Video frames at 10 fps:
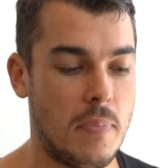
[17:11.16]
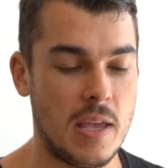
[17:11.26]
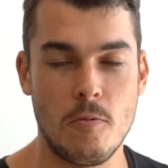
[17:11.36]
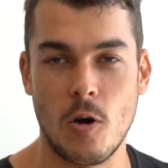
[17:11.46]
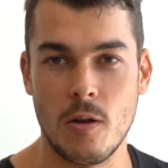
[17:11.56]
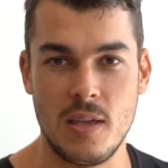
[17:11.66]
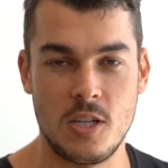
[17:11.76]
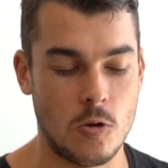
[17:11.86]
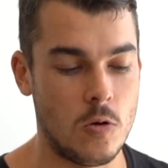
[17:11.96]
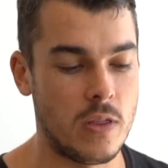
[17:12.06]
But you want to be
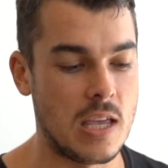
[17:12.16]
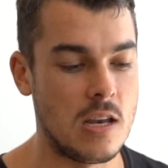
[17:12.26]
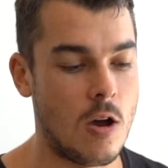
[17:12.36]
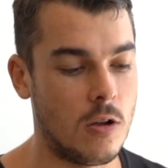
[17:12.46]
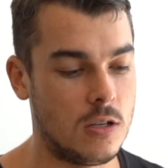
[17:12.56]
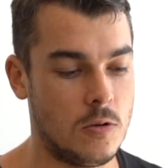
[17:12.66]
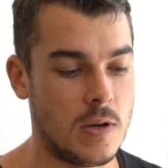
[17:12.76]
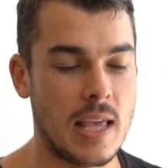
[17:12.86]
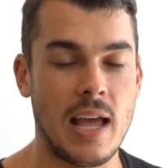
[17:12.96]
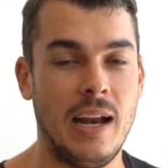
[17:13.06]
sure that you're not
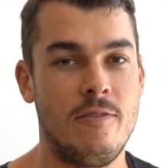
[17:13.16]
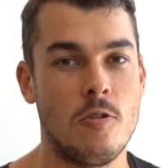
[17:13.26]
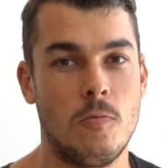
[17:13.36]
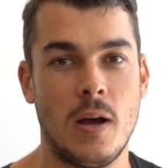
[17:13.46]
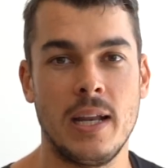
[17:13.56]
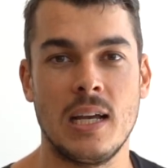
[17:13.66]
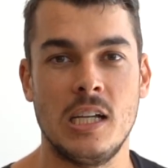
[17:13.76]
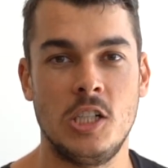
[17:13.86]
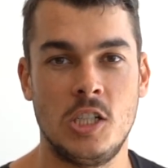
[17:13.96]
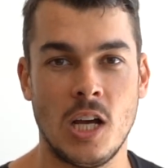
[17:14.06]
doing that if you're running a
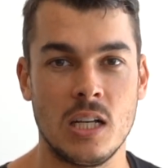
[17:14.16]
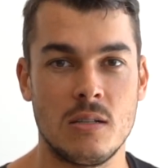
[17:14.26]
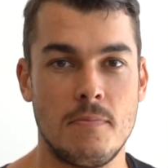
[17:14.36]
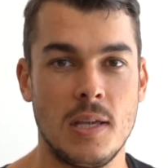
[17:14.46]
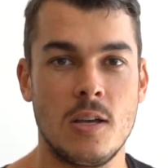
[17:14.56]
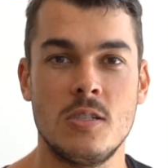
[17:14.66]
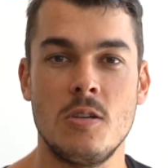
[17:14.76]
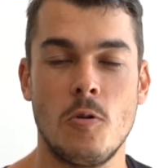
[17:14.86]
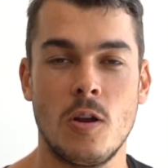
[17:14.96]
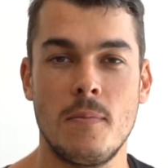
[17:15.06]
shunt, because
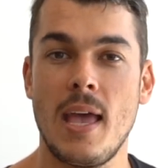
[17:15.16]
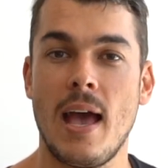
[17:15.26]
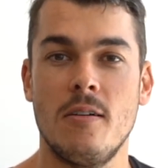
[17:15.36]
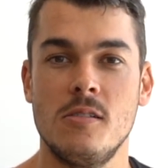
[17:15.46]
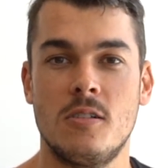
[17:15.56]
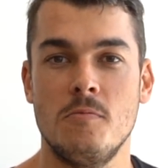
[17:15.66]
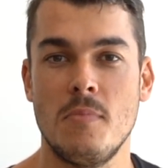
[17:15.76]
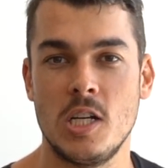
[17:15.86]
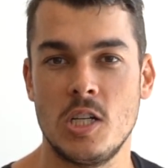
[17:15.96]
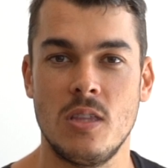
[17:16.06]
you want to be able to
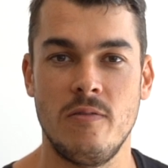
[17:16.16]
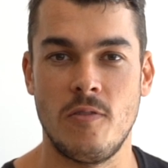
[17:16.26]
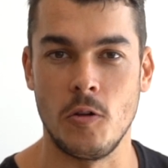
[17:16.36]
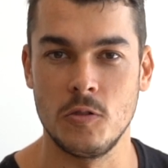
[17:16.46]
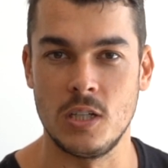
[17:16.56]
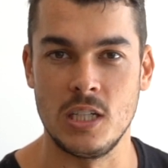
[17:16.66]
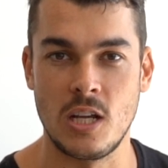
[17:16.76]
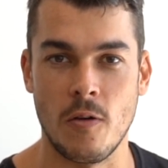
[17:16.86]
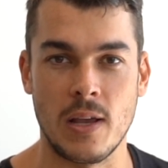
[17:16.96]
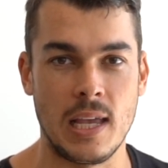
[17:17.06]
measure the voltage
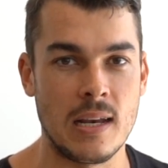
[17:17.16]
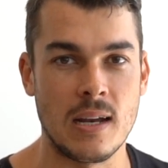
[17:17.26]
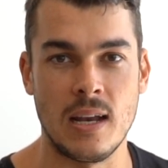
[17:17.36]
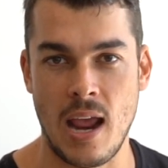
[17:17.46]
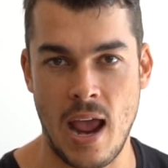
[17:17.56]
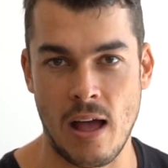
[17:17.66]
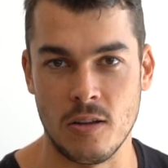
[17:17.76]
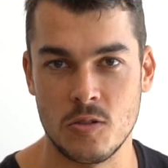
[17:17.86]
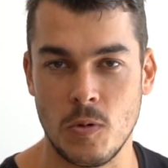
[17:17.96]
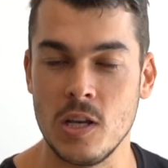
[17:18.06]
going in and
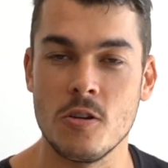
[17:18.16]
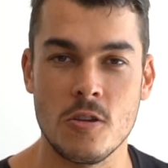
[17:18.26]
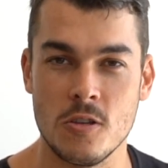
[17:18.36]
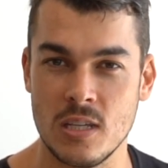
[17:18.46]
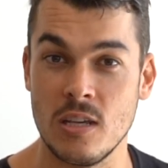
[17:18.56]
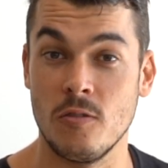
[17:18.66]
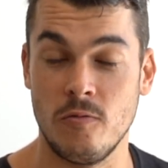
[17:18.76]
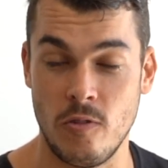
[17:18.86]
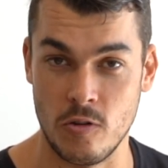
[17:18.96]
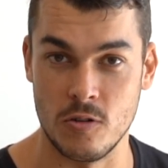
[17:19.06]
out when you're using your
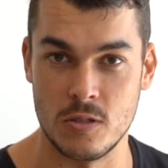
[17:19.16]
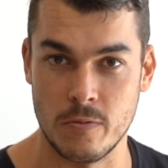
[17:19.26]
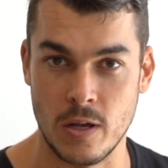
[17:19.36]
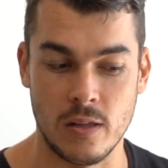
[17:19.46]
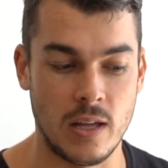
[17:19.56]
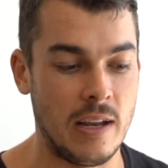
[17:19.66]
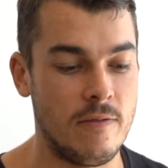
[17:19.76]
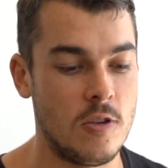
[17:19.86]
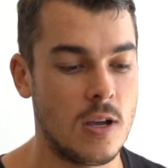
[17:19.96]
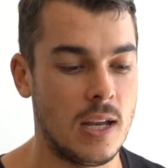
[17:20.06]
inverter as well. And if
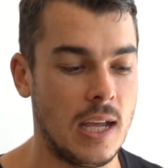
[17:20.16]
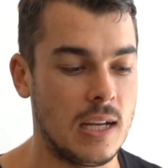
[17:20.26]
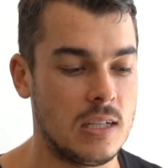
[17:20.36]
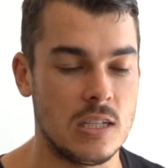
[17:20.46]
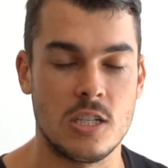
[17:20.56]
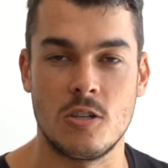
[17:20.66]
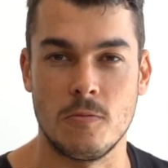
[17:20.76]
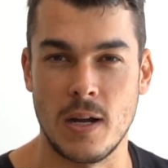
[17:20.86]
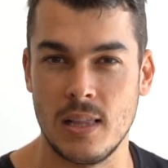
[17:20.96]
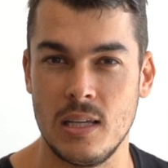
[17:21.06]
you connect it
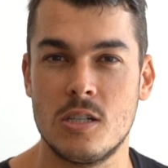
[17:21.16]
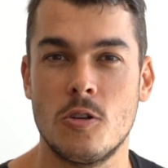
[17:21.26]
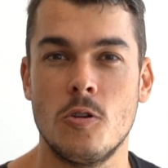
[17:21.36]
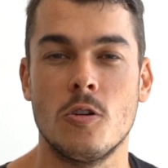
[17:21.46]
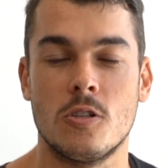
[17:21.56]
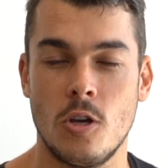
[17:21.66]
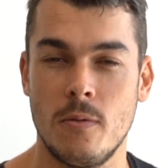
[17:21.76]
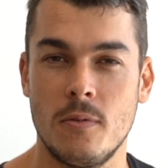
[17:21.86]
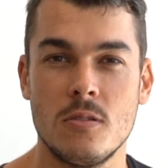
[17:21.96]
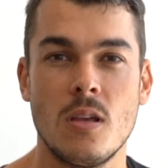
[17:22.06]
directly to your
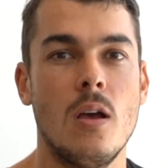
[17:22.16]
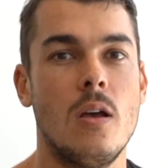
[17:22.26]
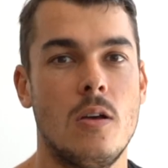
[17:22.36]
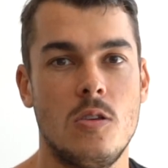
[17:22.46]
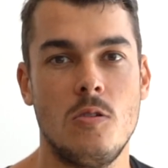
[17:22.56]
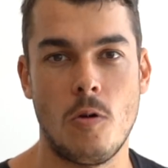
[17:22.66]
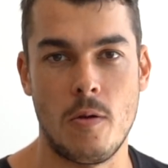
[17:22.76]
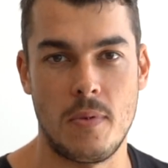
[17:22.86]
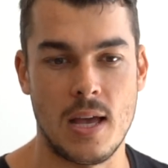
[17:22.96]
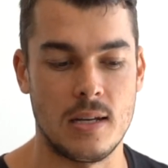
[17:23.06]
terminals, you
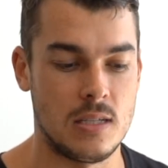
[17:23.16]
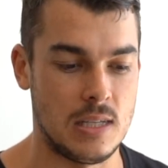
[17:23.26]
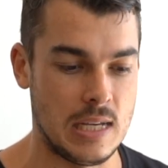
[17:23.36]
won't be able to see